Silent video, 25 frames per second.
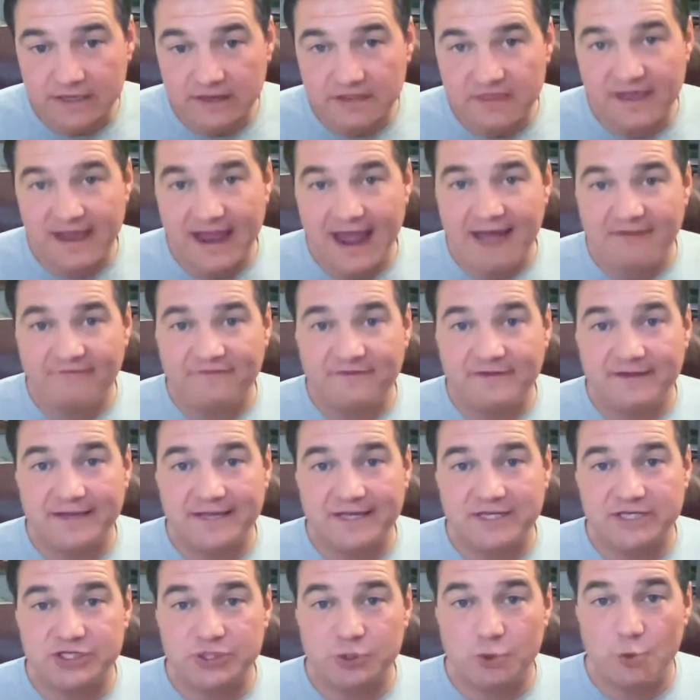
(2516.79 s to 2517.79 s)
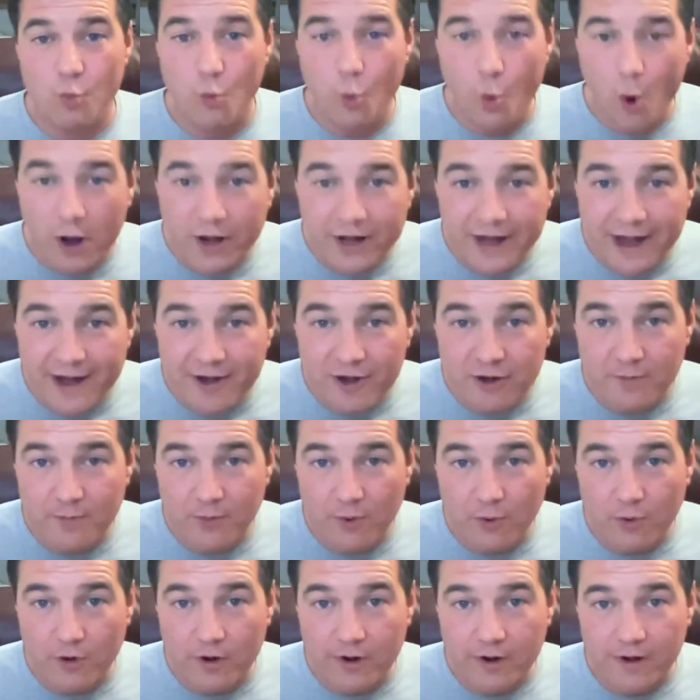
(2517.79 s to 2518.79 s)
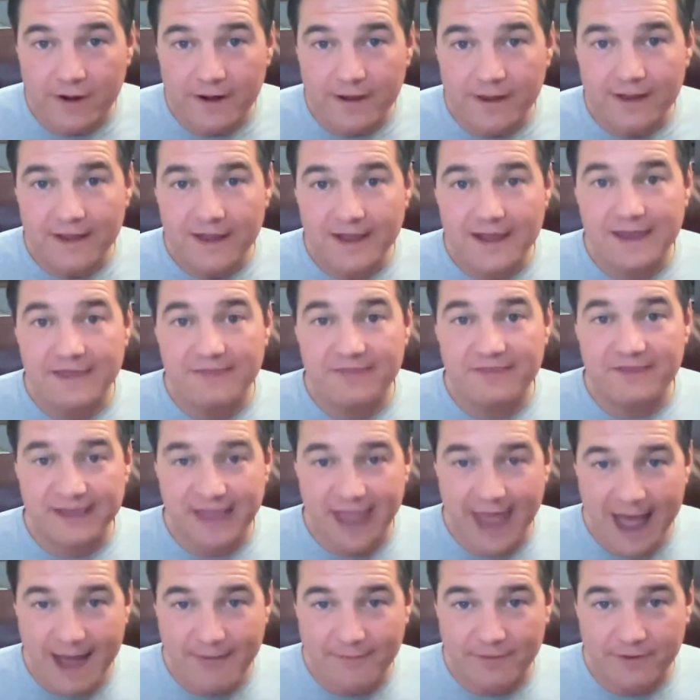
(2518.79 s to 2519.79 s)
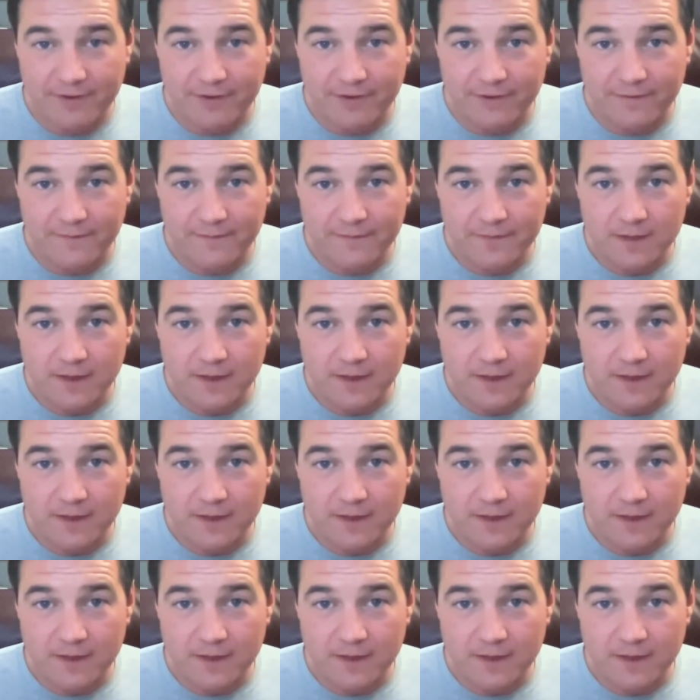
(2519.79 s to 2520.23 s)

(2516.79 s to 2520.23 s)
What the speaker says: they have to get to one airport in the capital.